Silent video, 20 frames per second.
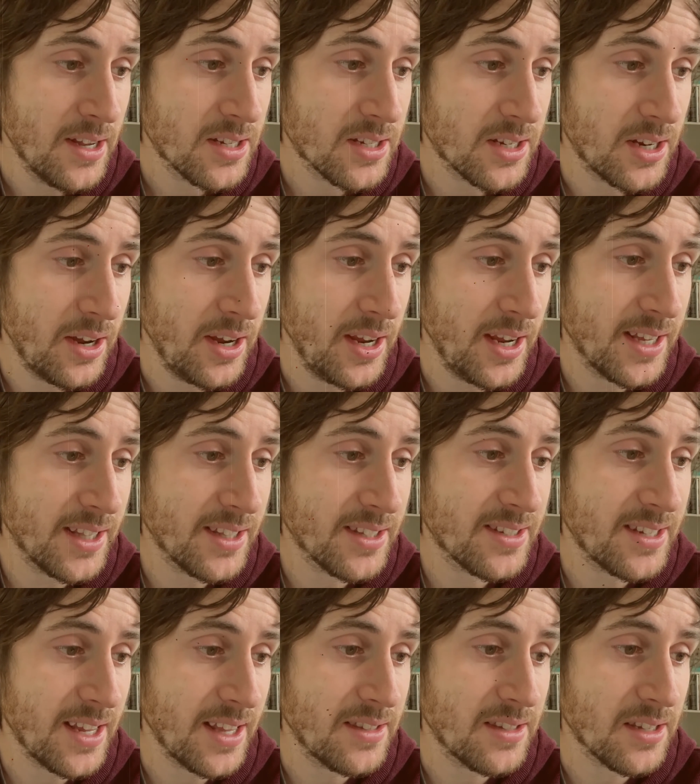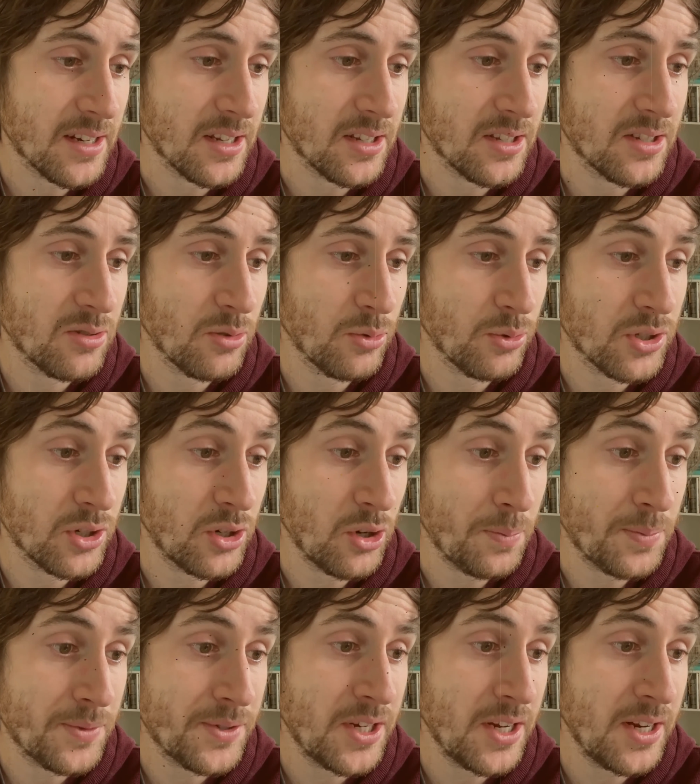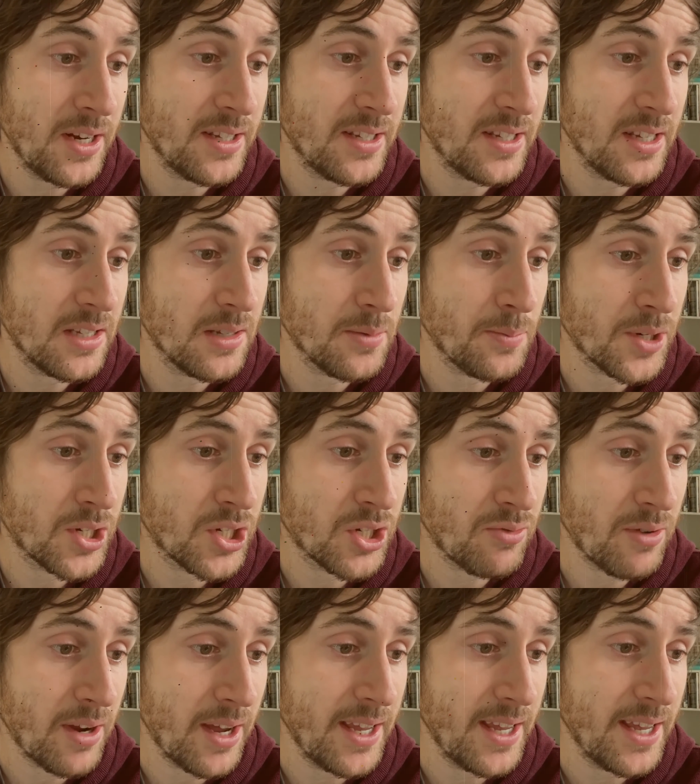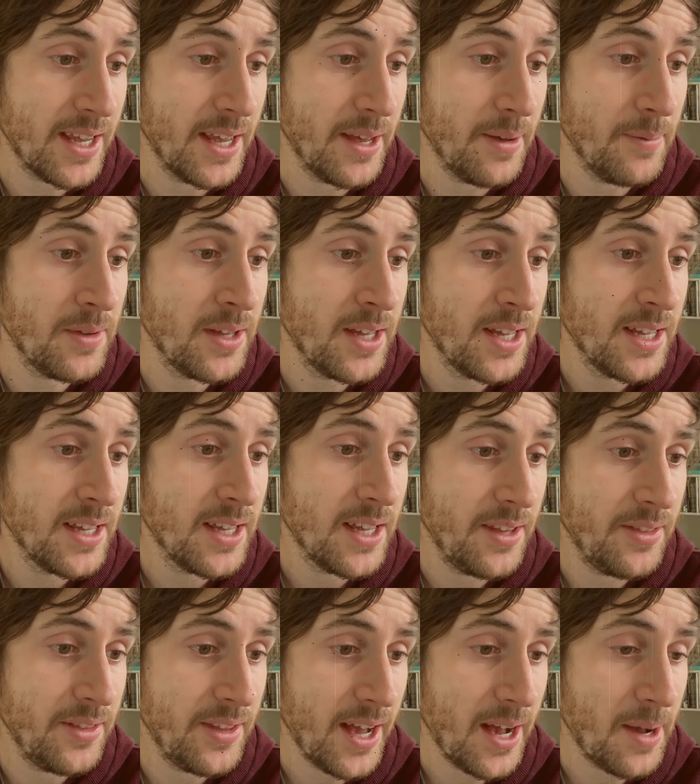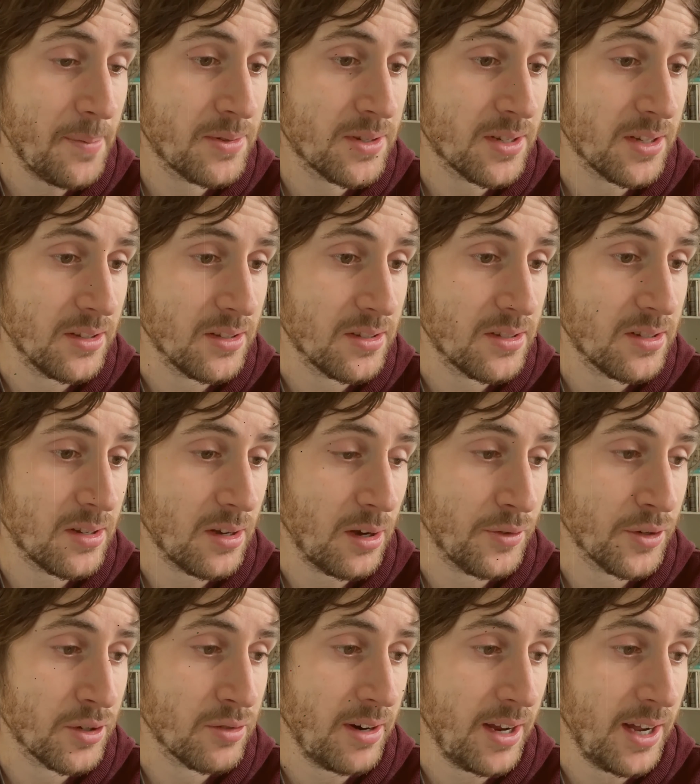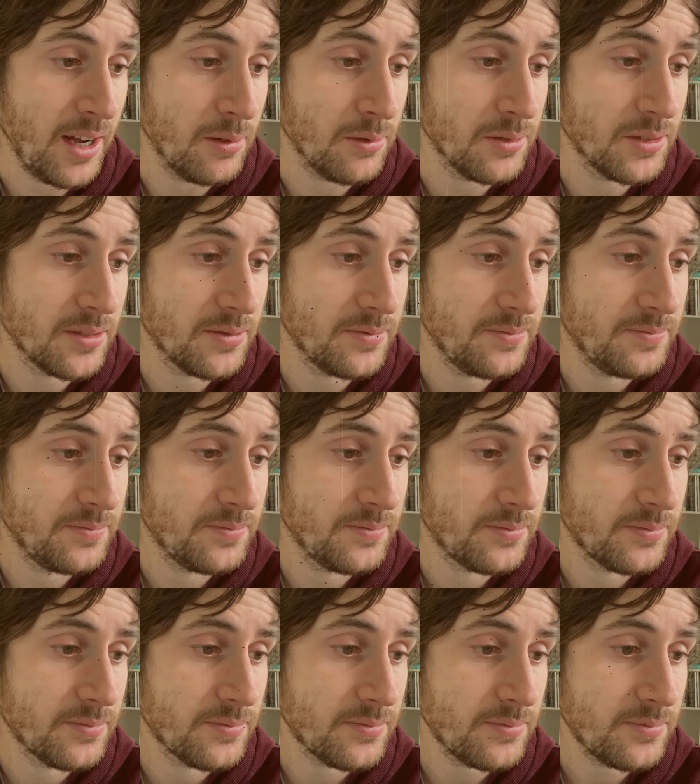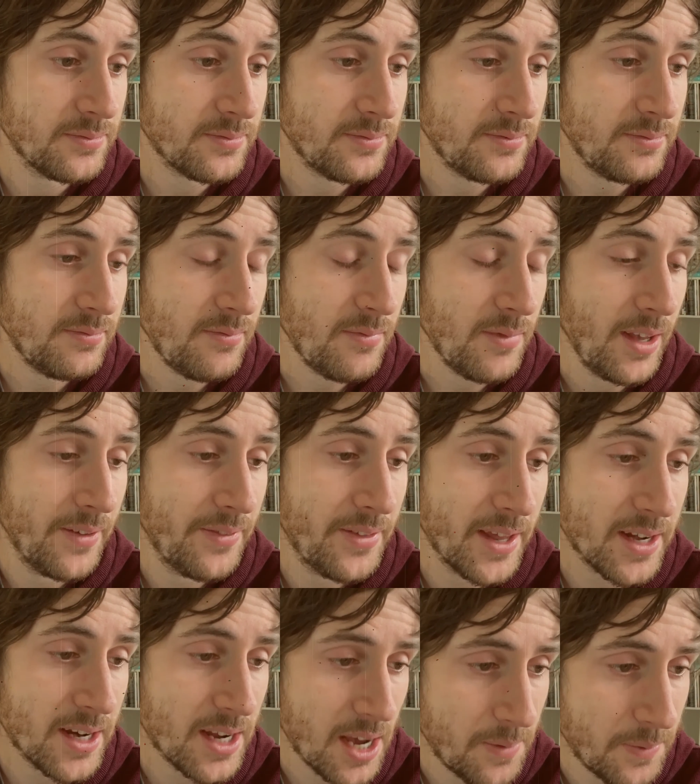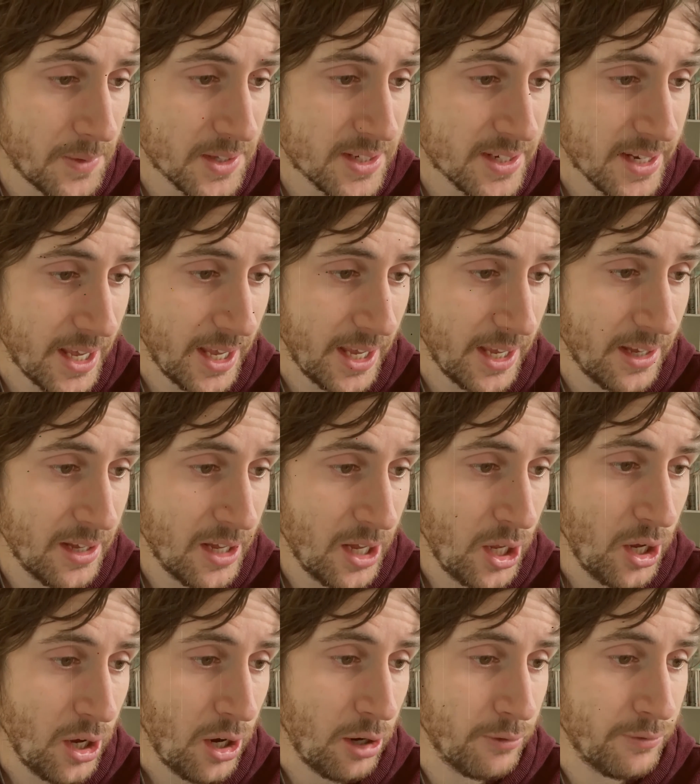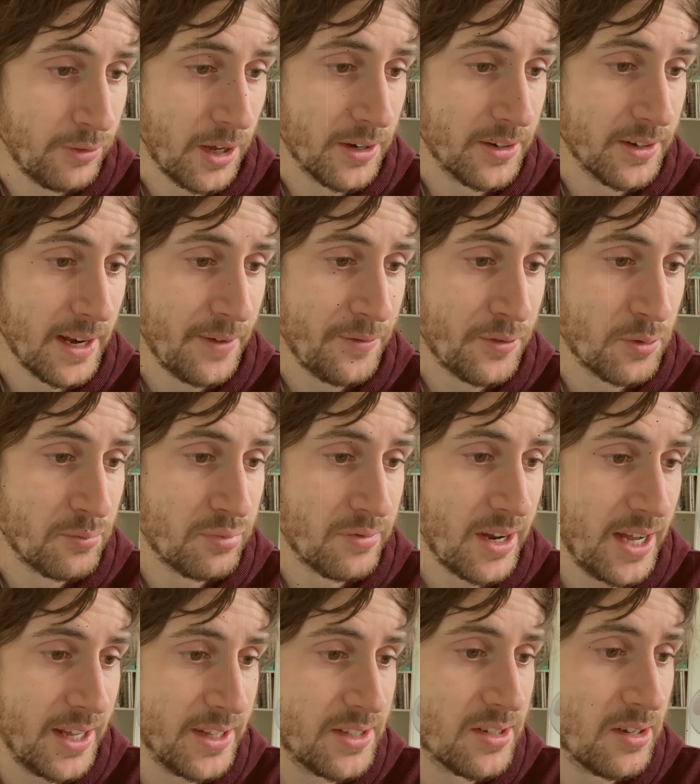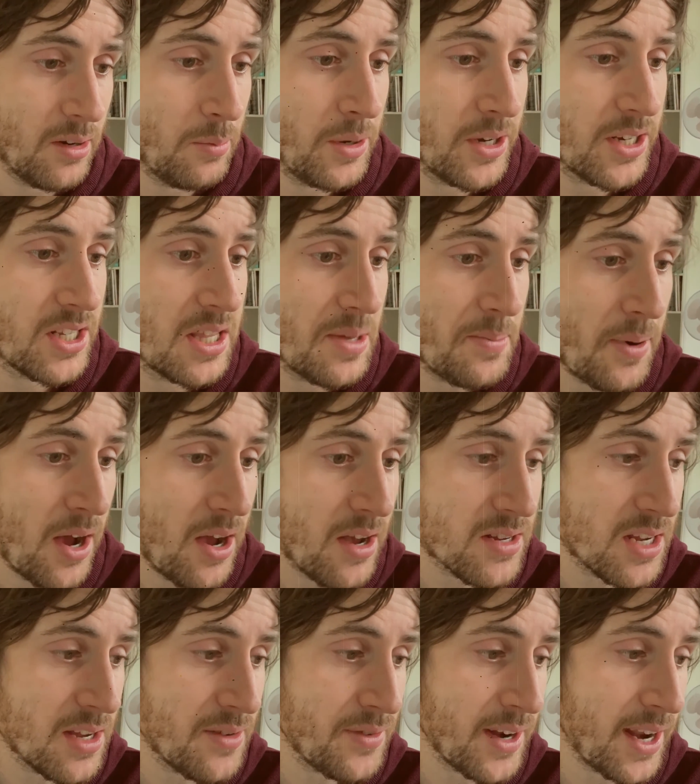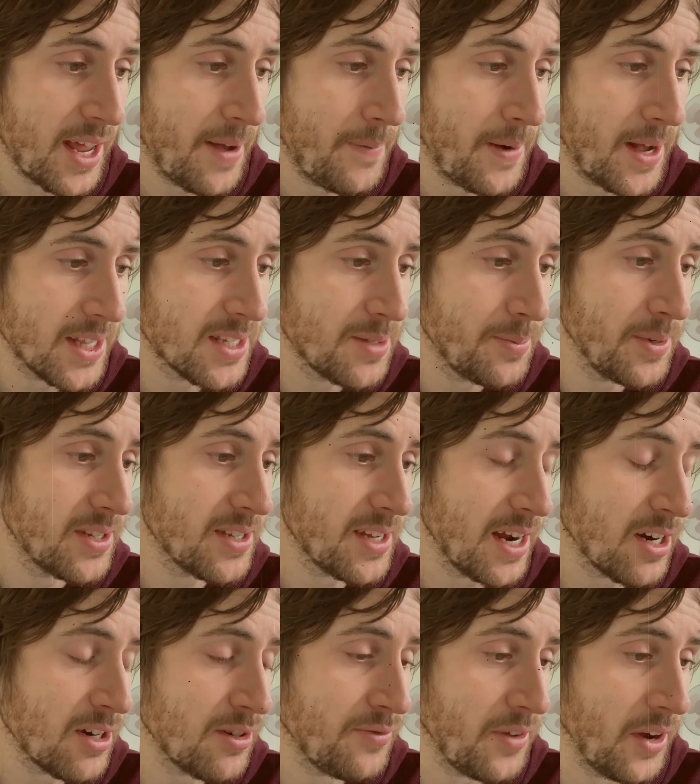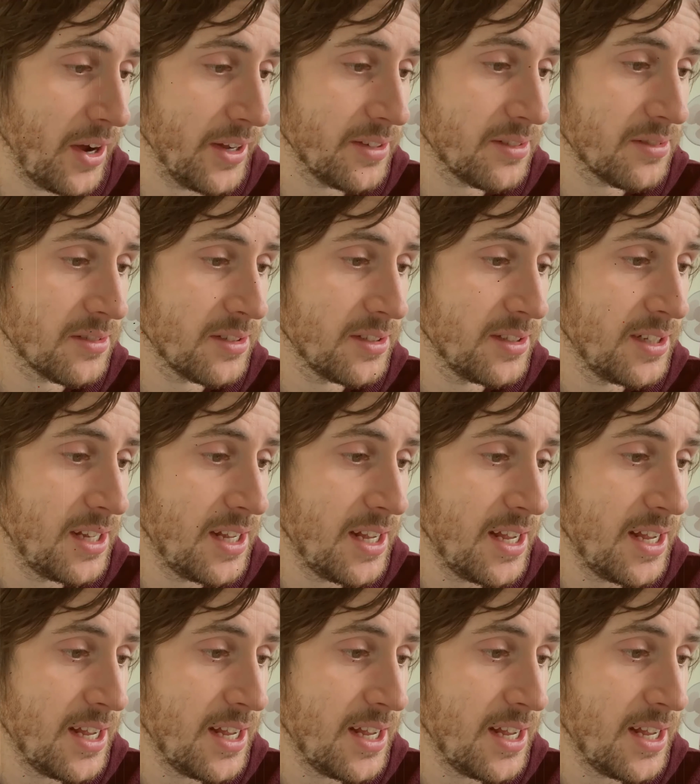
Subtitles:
So he consented and sought an opportunity to betray him in the absence of a crowd. Then came the day of unleavened bread, on which the Passover lamb had to be sacrificed.